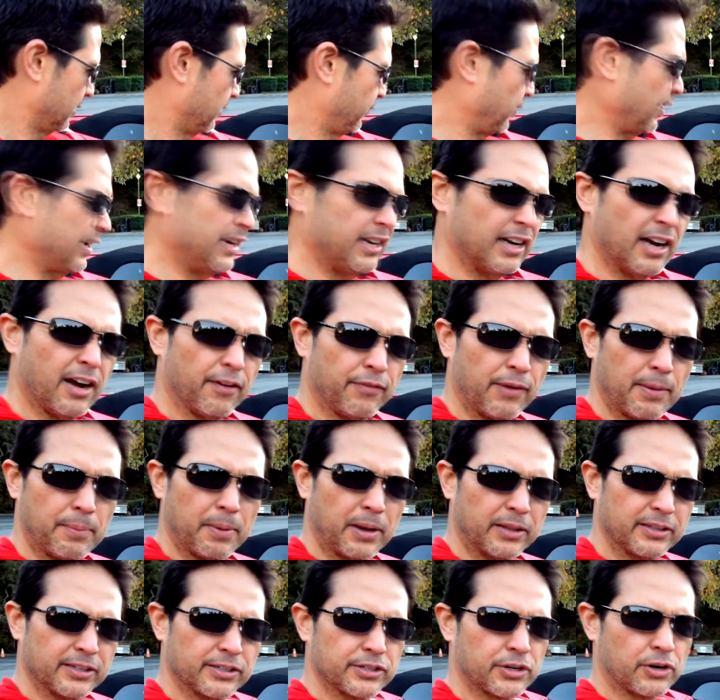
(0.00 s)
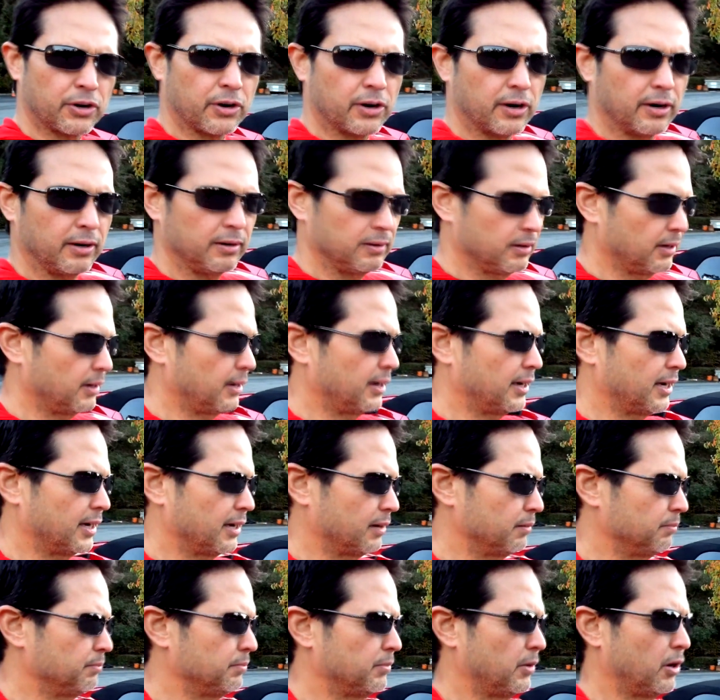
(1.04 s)
Funny enough, I bought this car
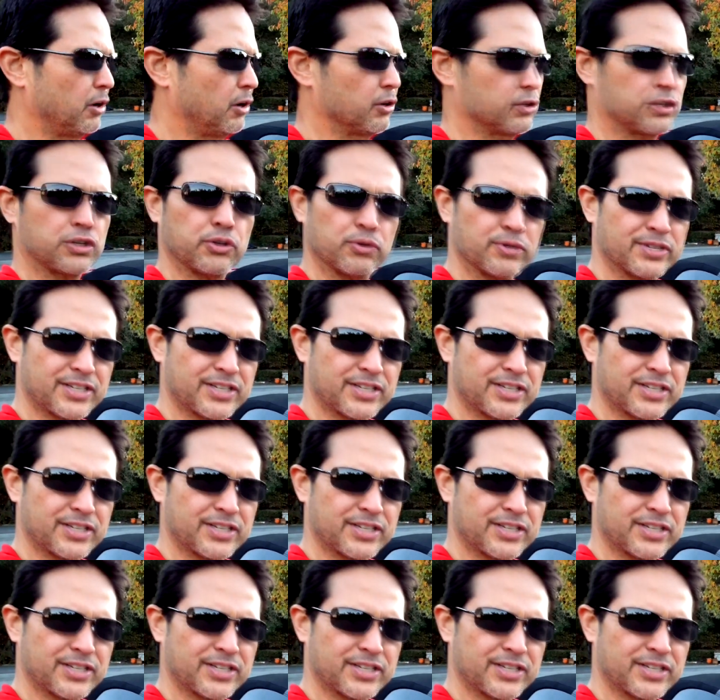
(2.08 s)
also